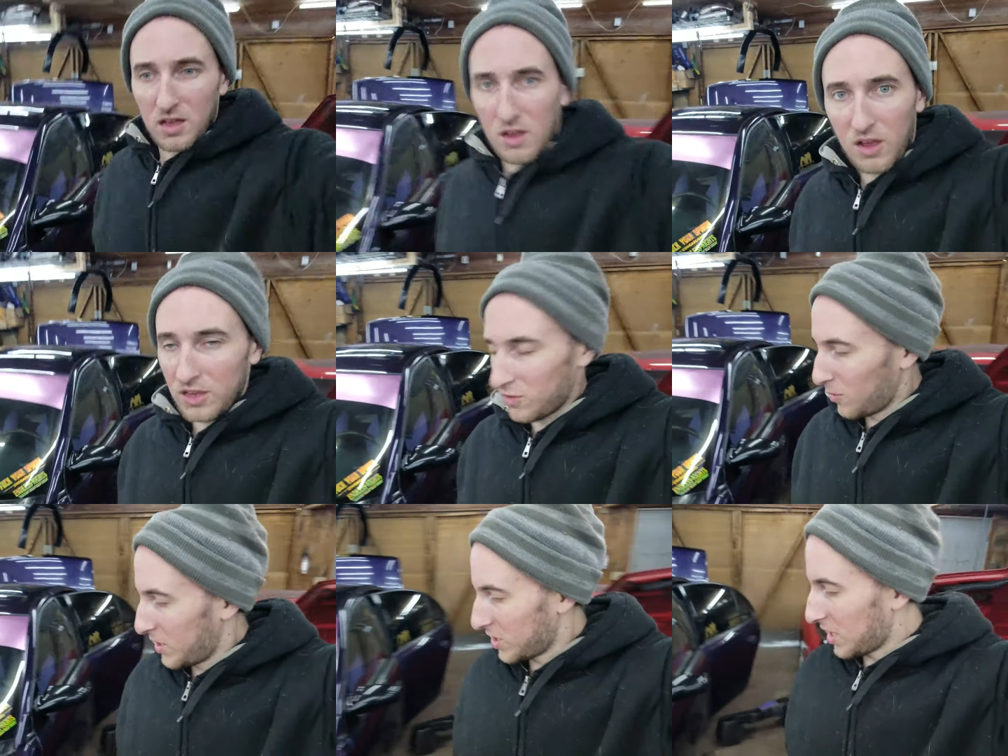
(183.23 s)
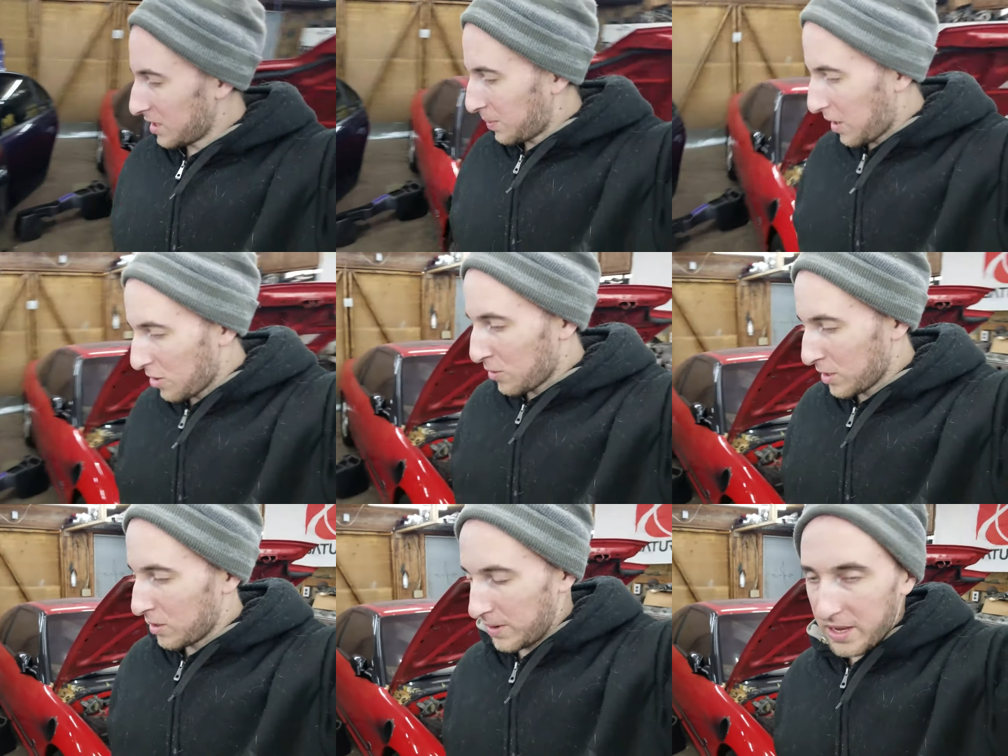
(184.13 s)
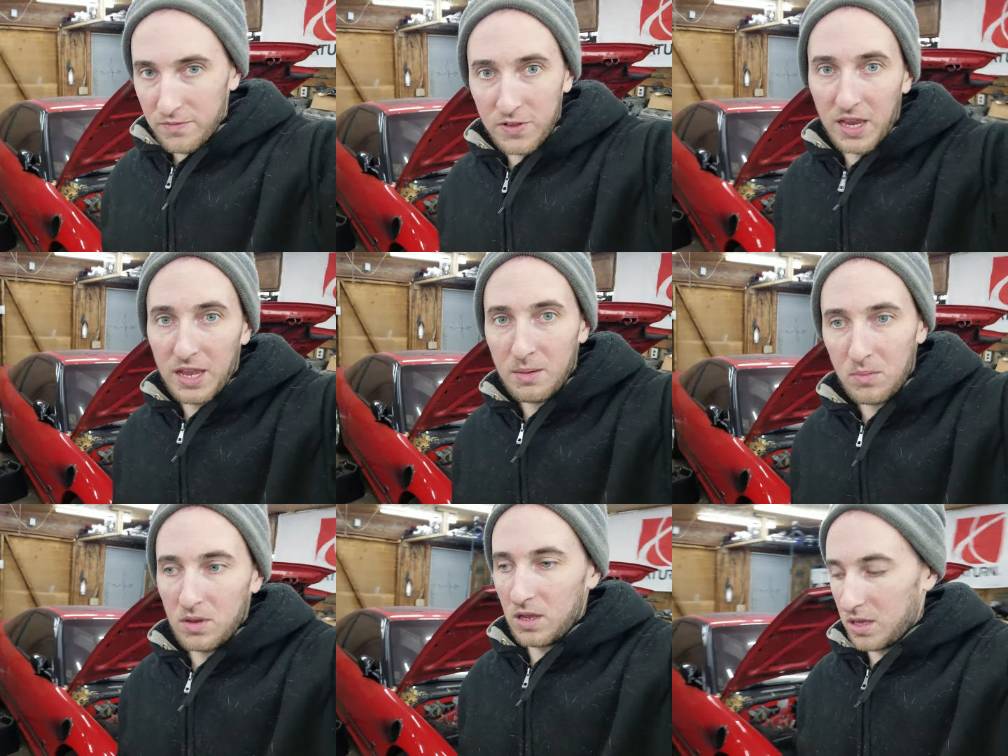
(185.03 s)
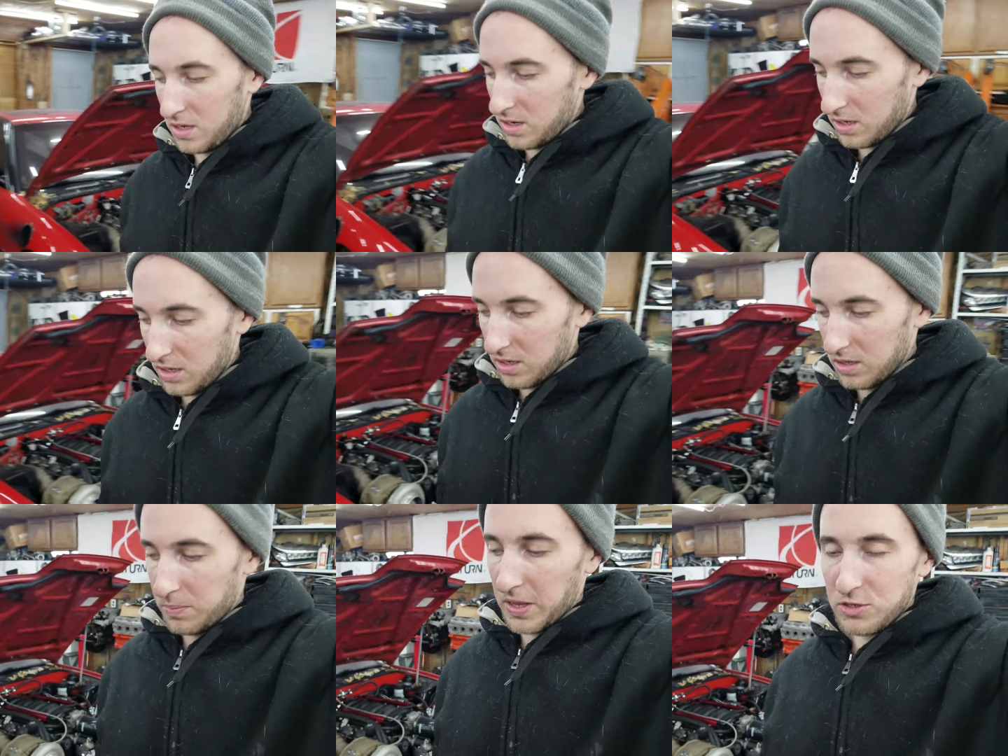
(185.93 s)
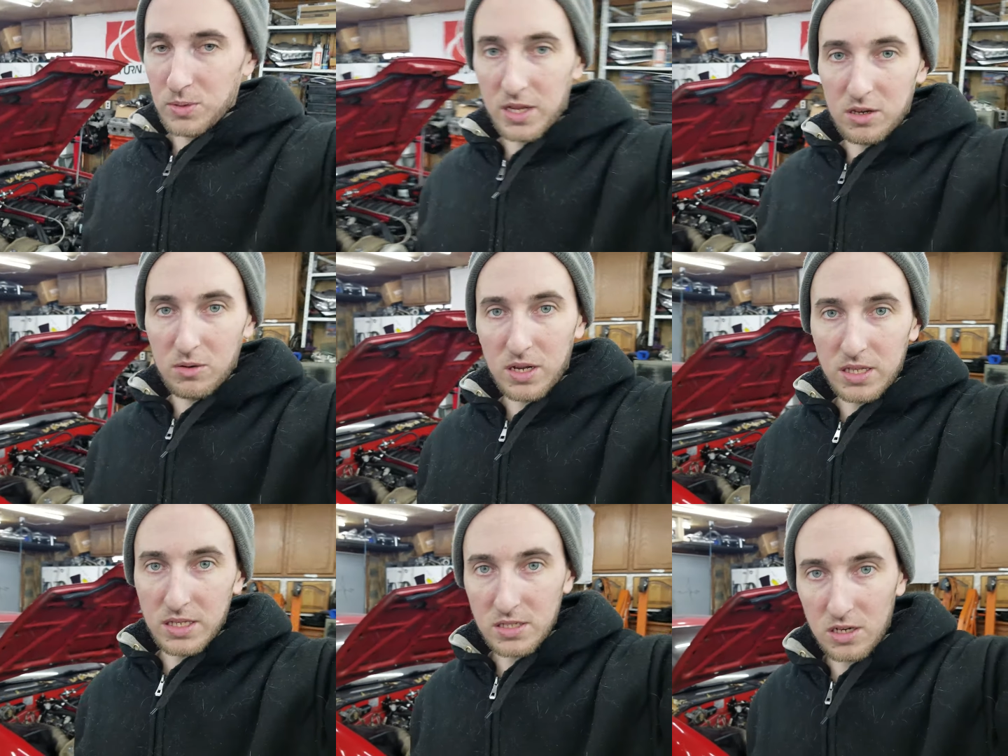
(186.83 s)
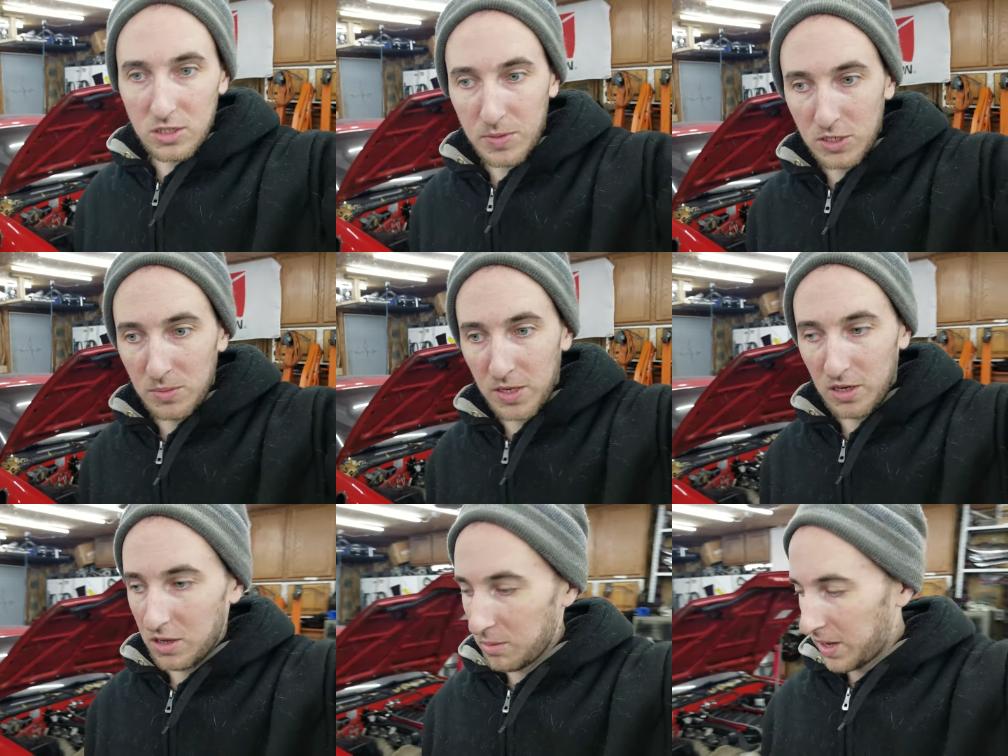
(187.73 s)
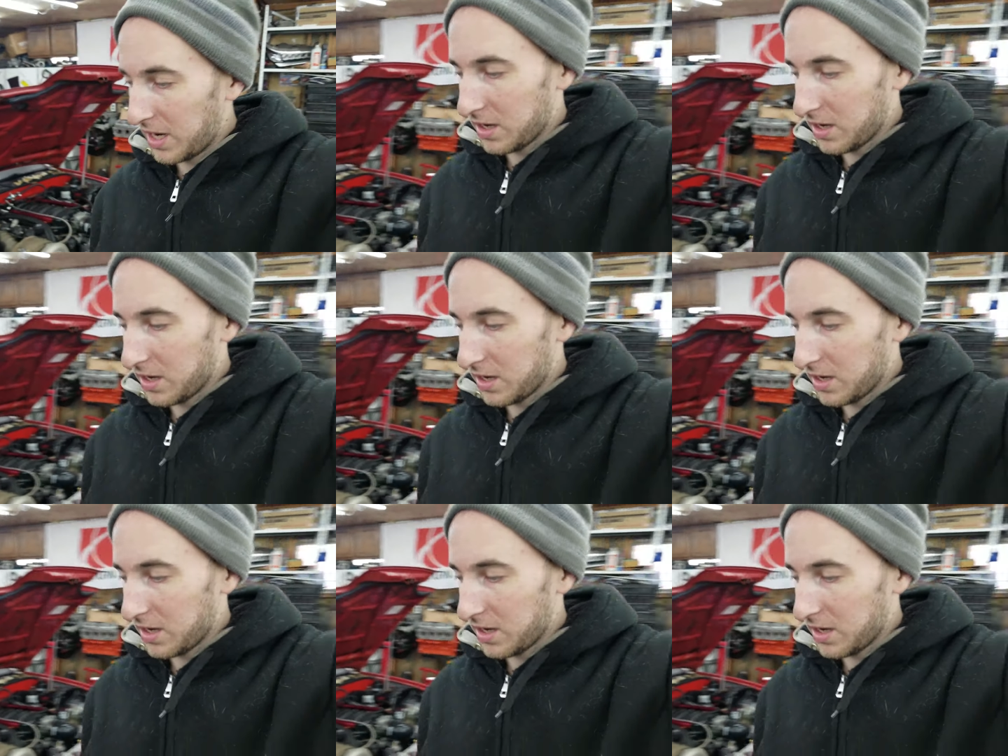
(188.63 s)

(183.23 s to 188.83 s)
Alright, so we just got the power wire ran for the amp, and uh, best way to do it on these cars, especially being an automatic,